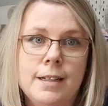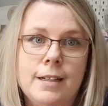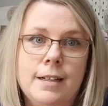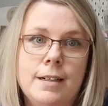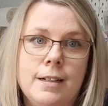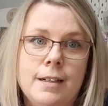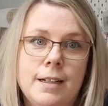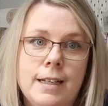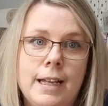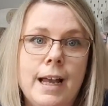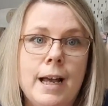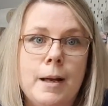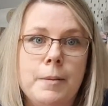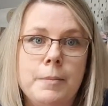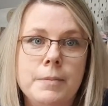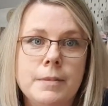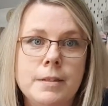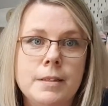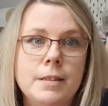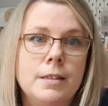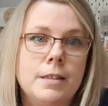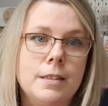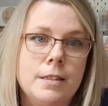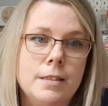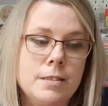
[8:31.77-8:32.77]
I am
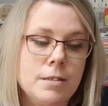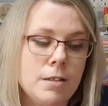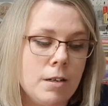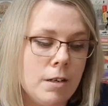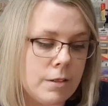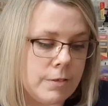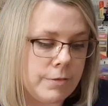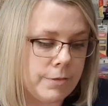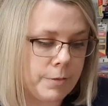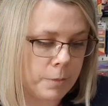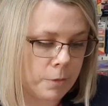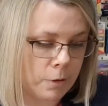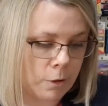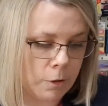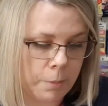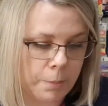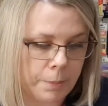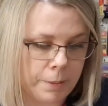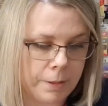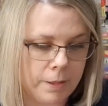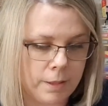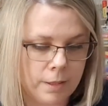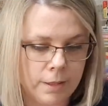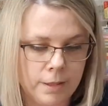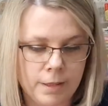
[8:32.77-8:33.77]
the dog from Up.
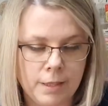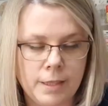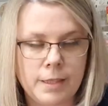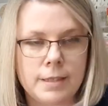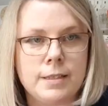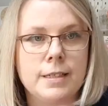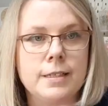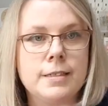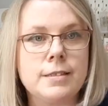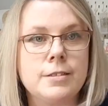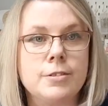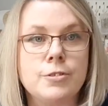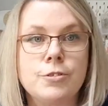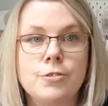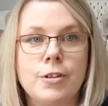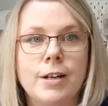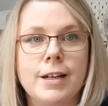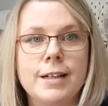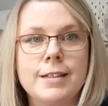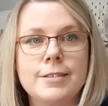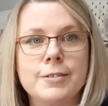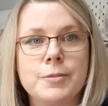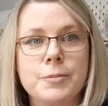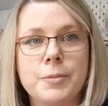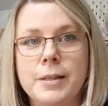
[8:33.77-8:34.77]
I get
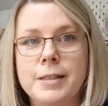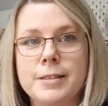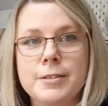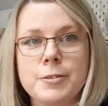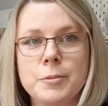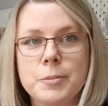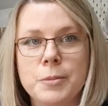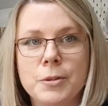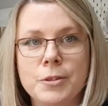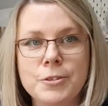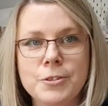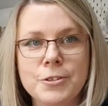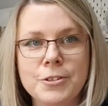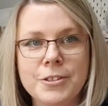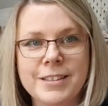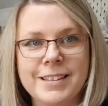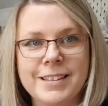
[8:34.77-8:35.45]
distracted way too much.